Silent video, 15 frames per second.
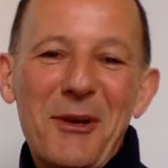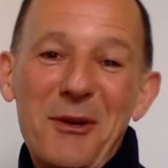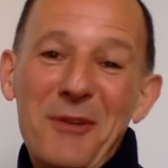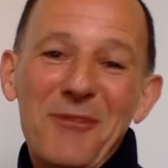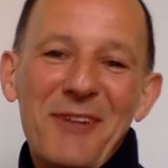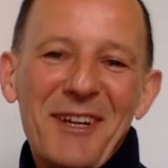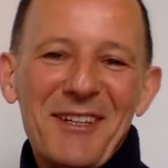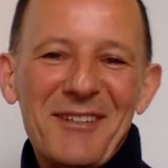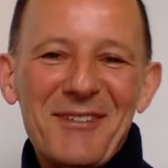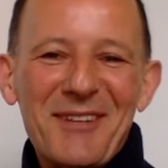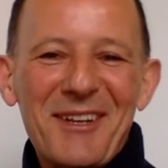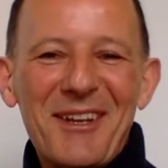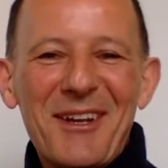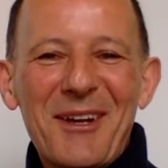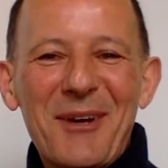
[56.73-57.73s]

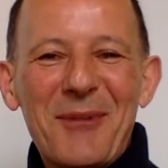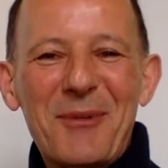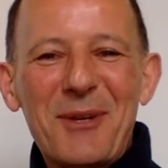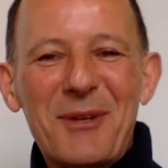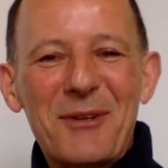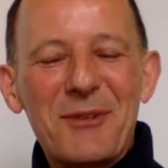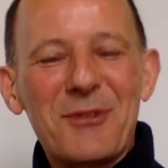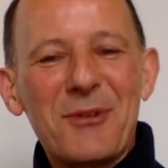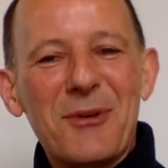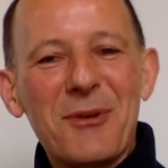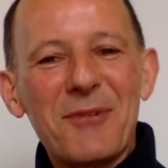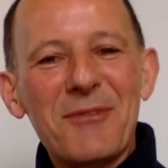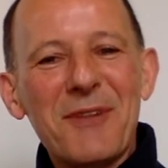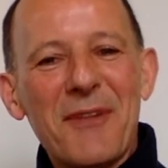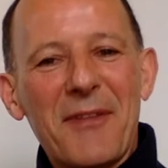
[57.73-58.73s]
effectively we're in control
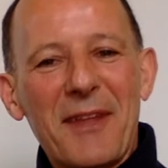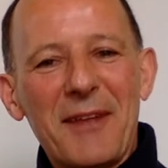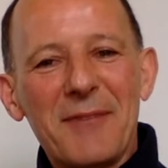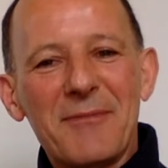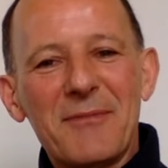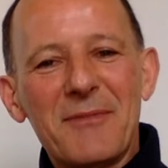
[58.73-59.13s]
of nothing.